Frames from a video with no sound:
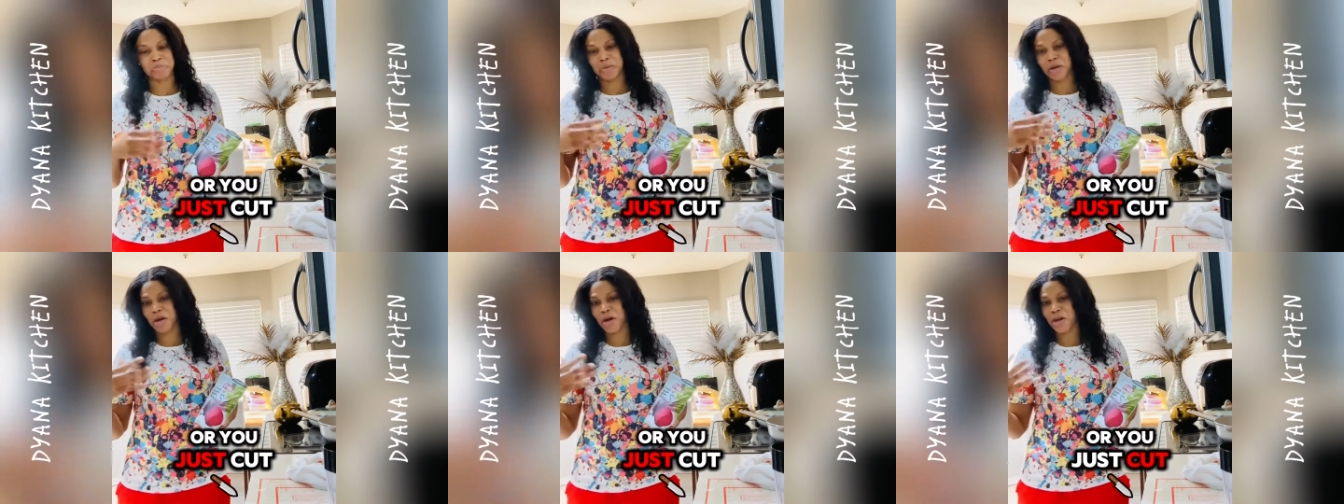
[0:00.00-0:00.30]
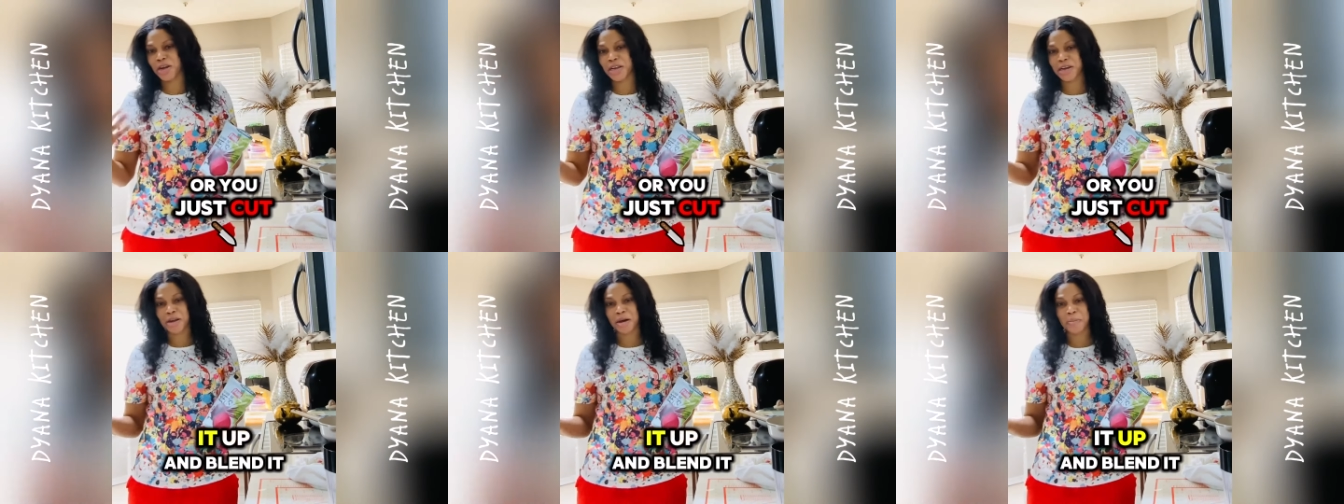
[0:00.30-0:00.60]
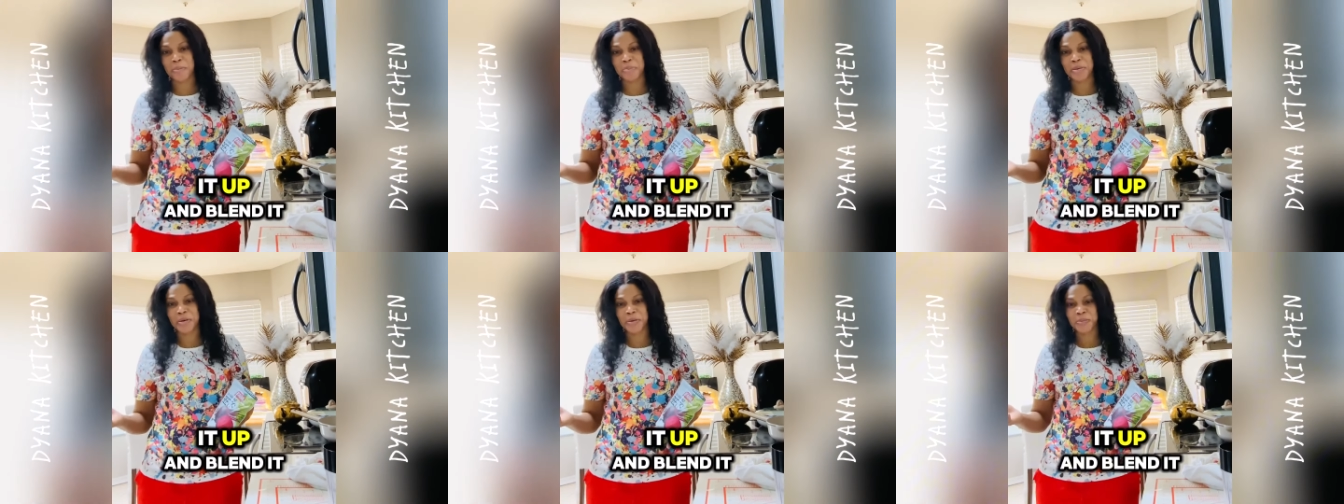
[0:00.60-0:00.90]
cut it
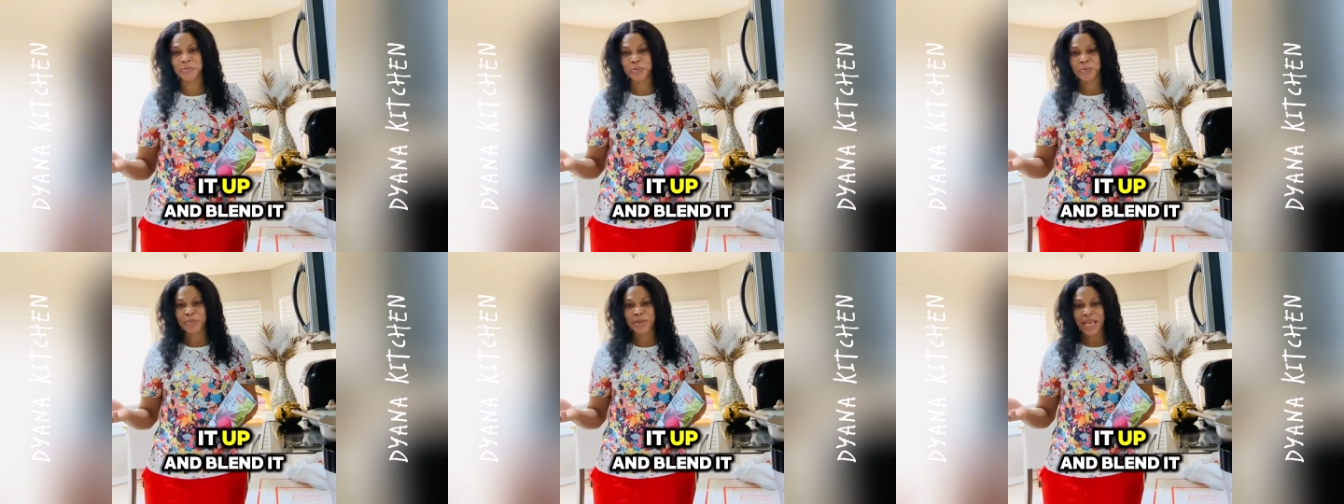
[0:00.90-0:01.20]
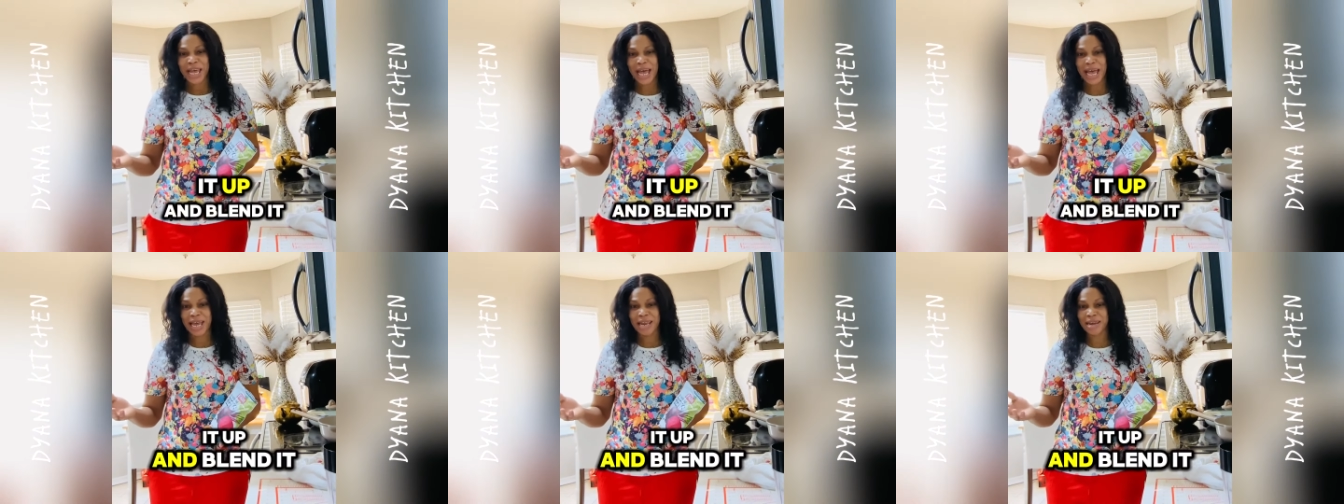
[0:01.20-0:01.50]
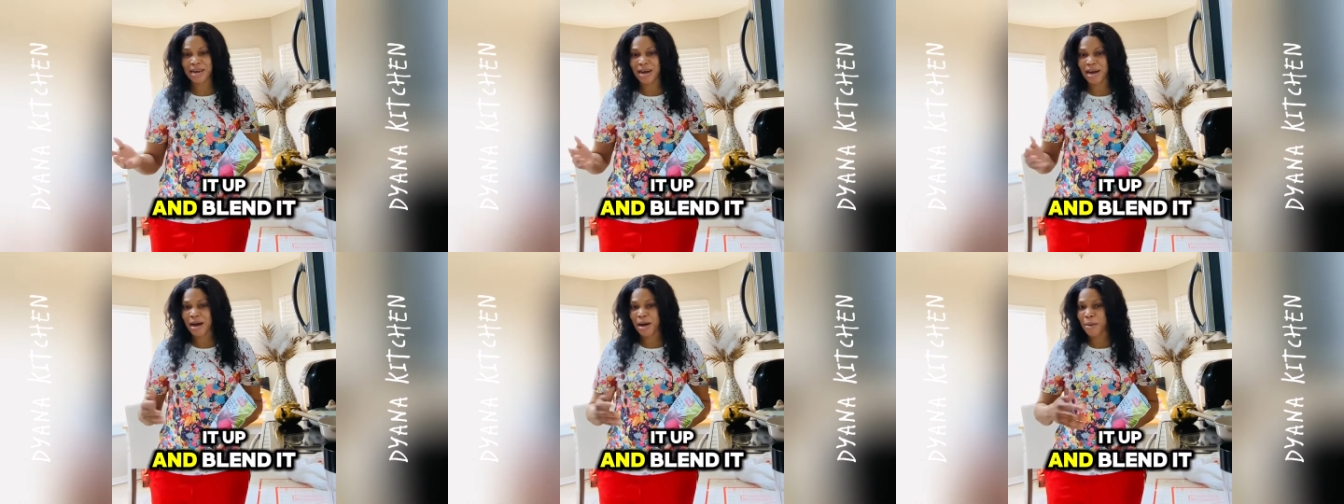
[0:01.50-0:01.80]
up and
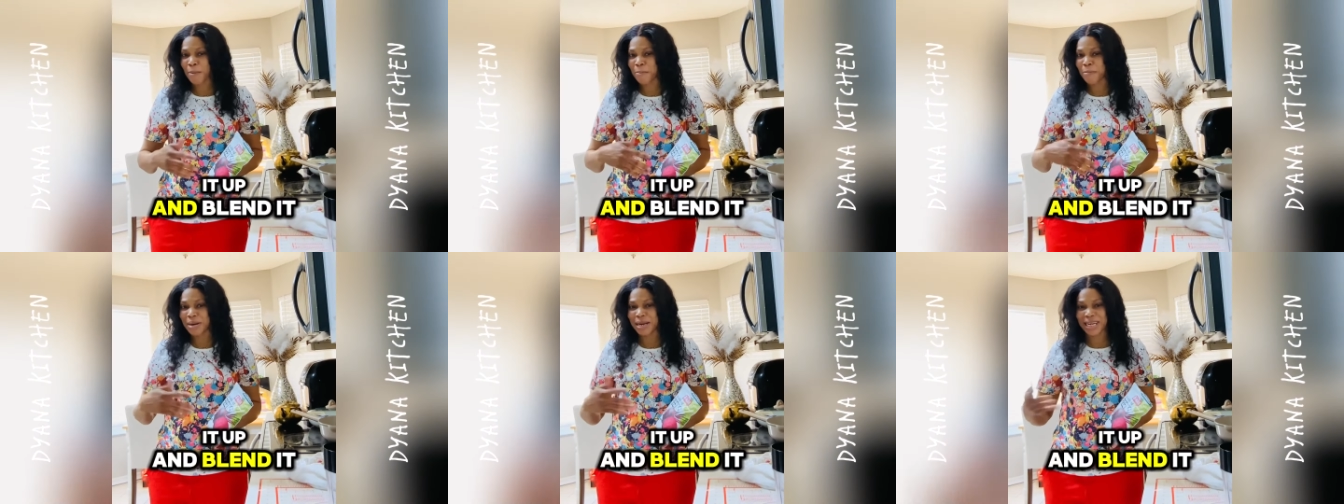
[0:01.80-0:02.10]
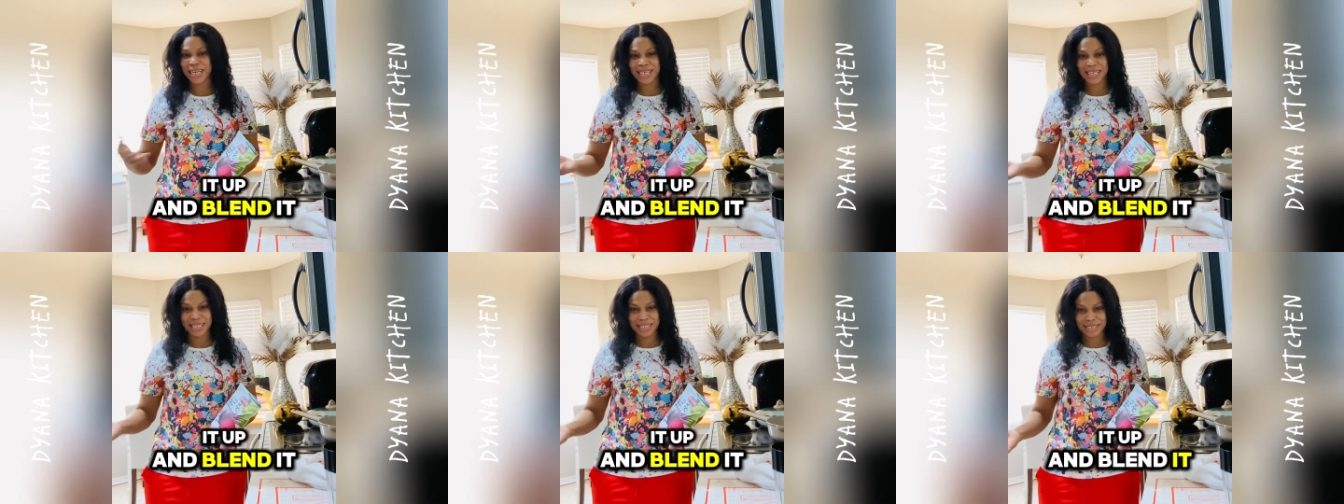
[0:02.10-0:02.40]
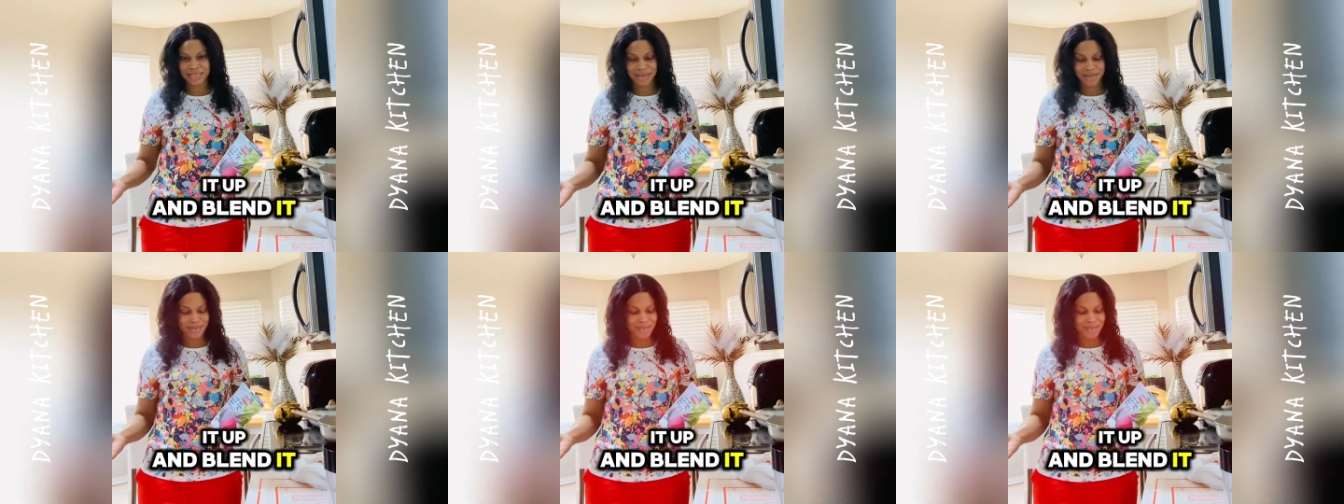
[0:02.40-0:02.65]
um, blend it,